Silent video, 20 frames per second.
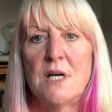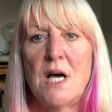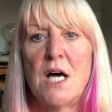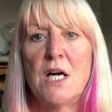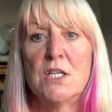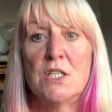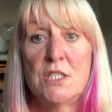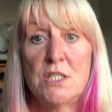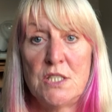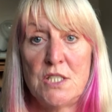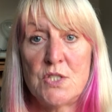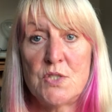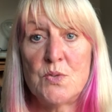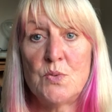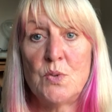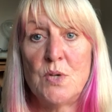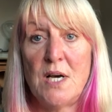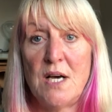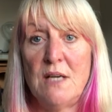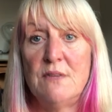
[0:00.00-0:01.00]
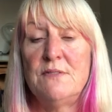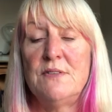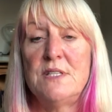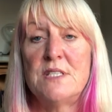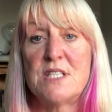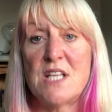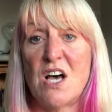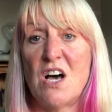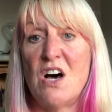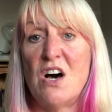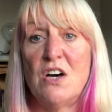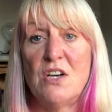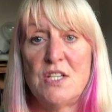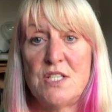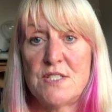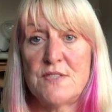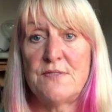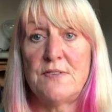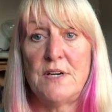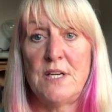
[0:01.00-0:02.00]
Unconditional love is the
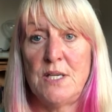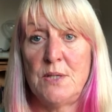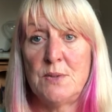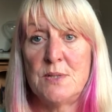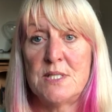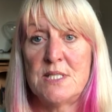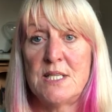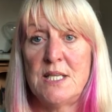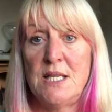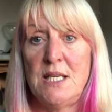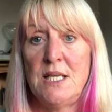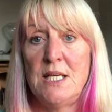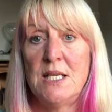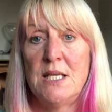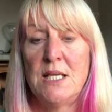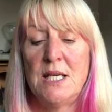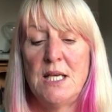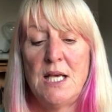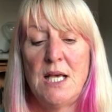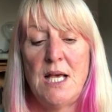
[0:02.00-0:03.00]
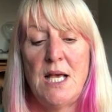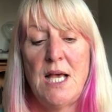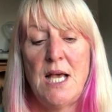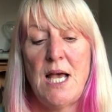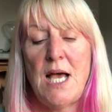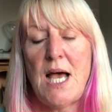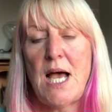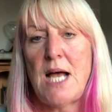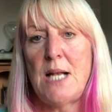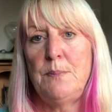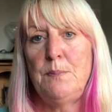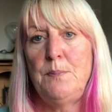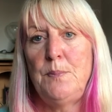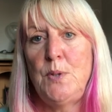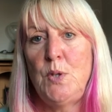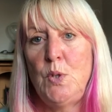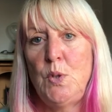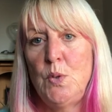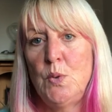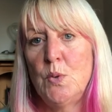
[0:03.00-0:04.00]
highest frequency, and
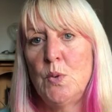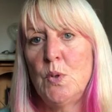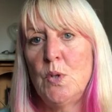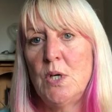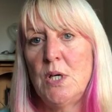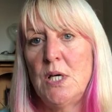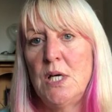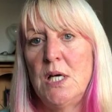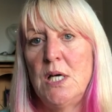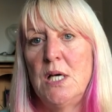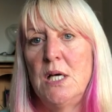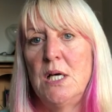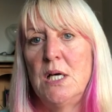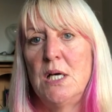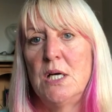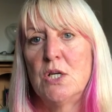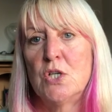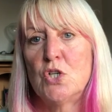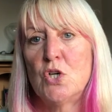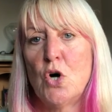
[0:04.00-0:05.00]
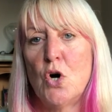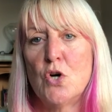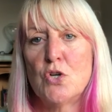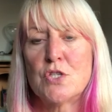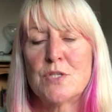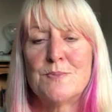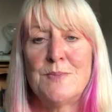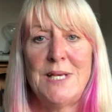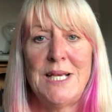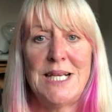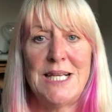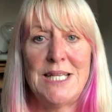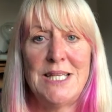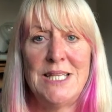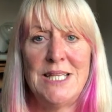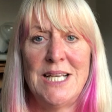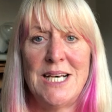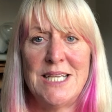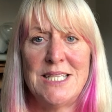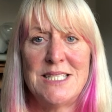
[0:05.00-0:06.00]
pure cosmic
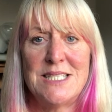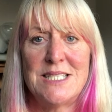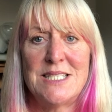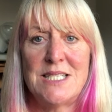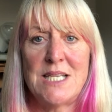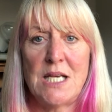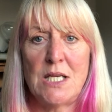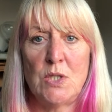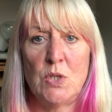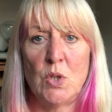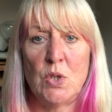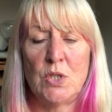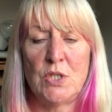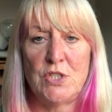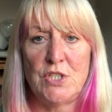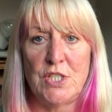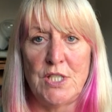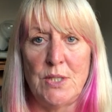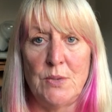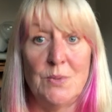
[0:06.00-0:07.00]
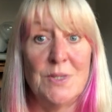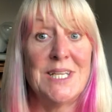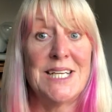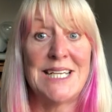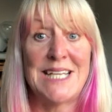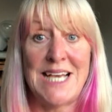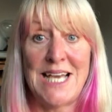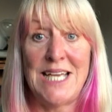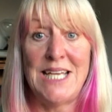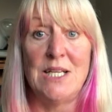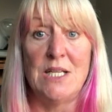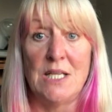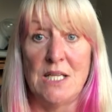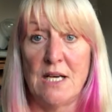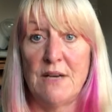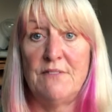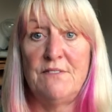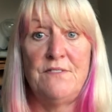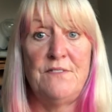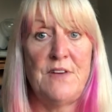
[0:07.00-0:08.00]
light technology, again,
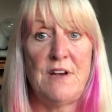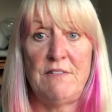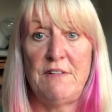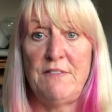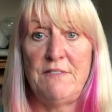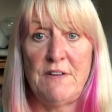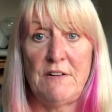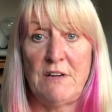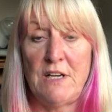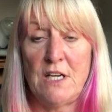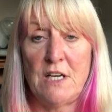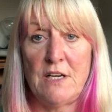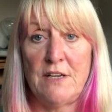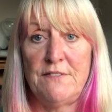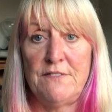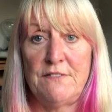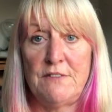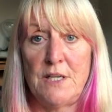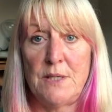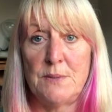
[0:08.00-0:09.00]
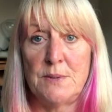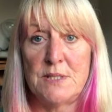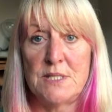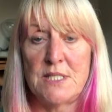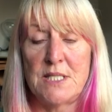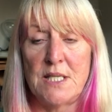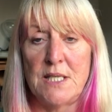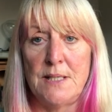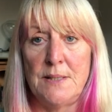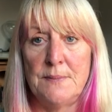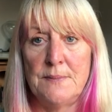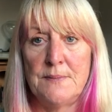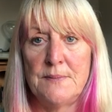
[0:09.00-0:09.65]
very, very high frequency.